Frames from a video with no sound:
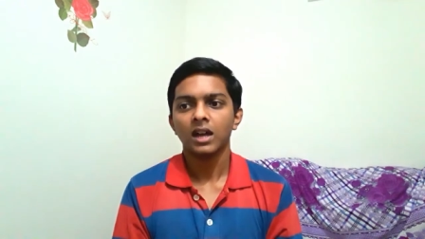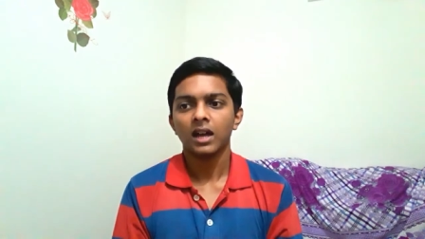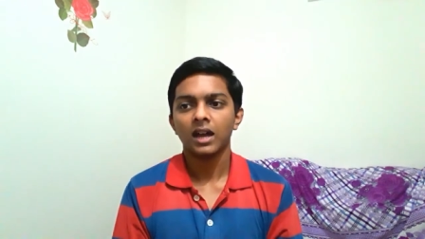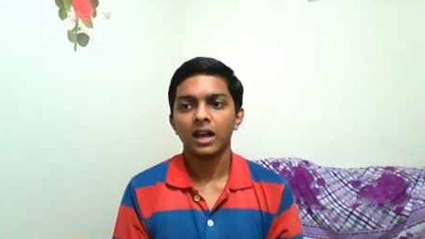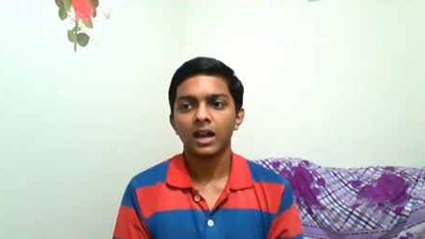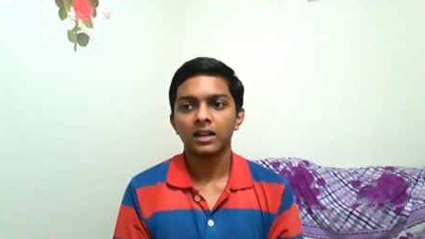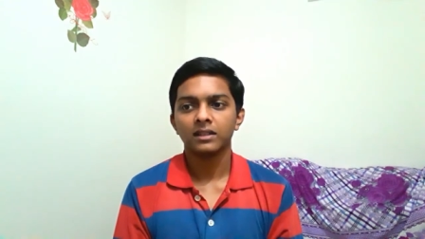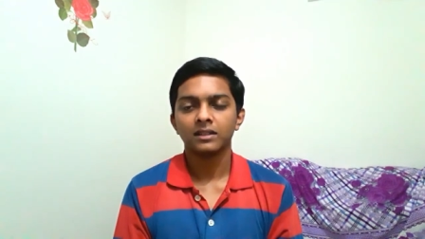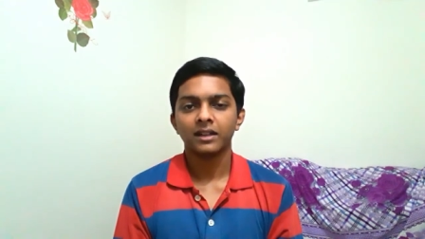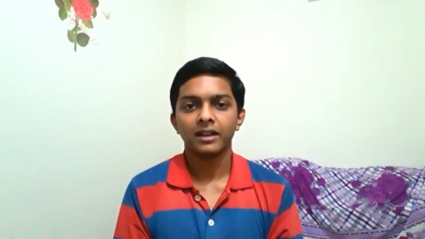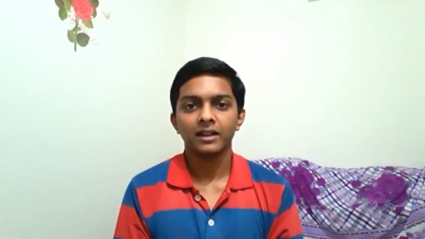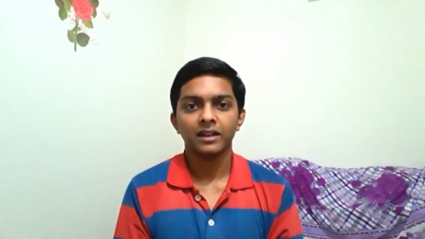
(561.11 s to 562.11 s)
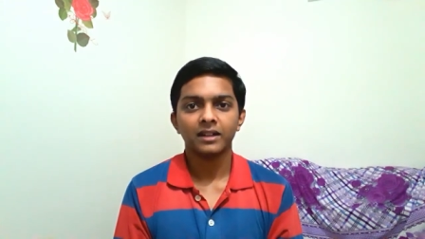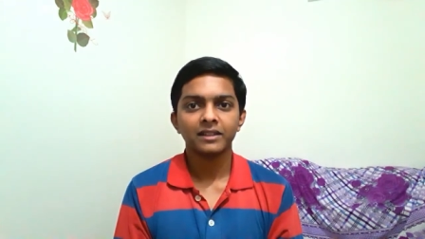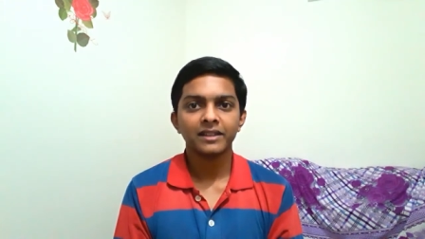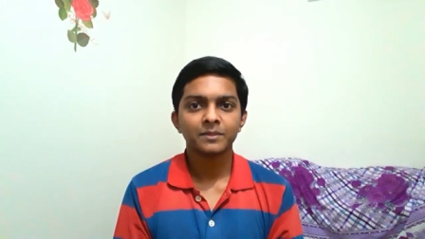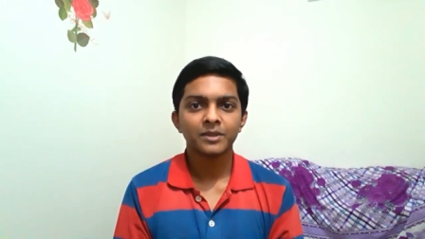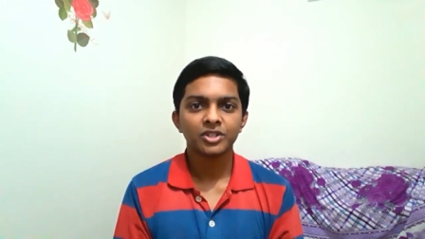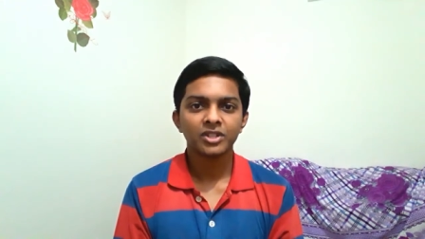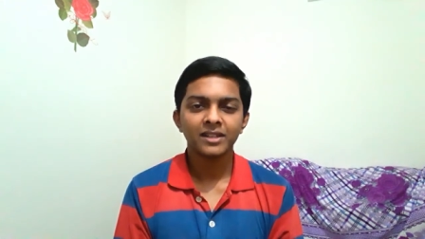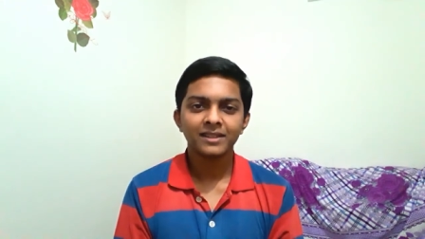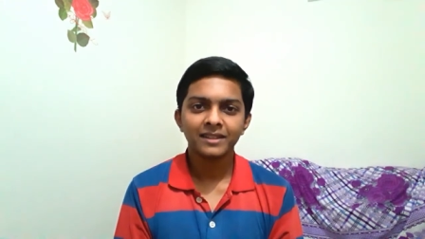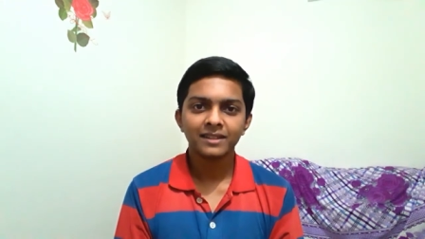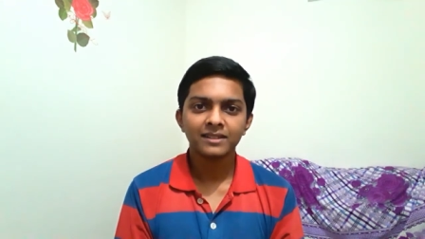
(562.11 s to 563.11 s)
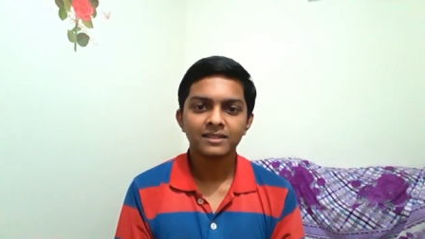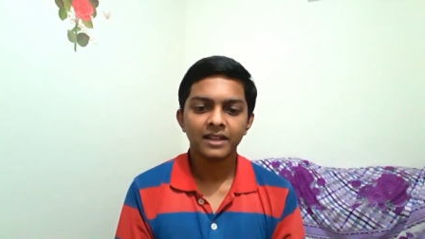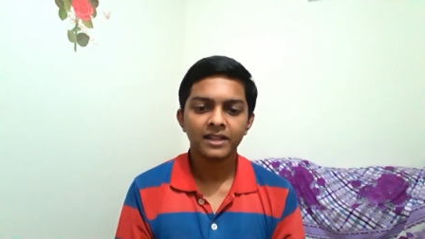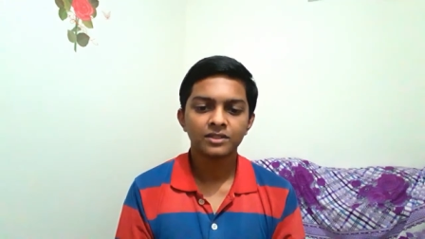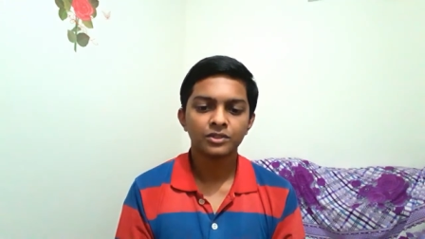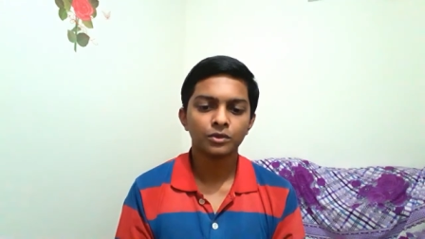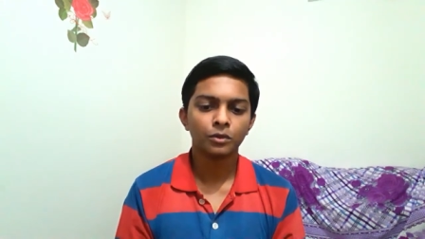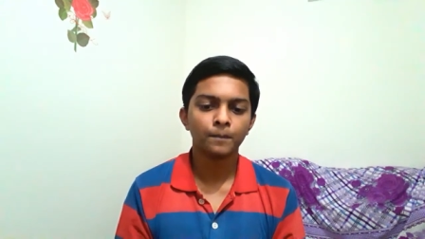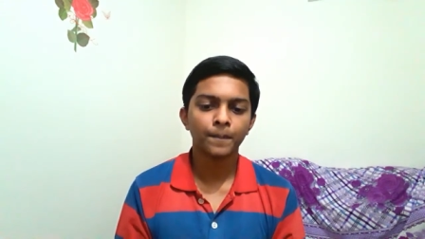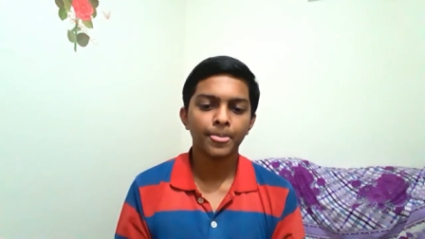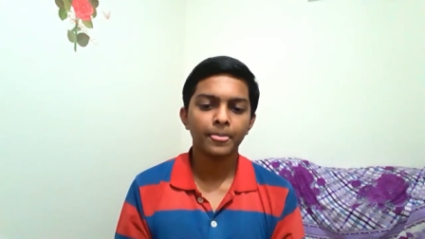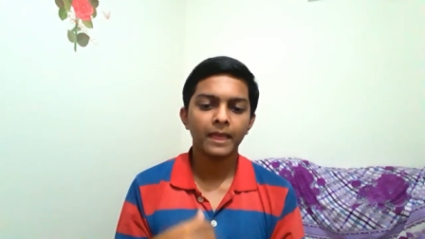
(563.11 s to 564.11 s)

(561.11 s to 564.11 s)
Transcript: And, and the especially thing is like, so,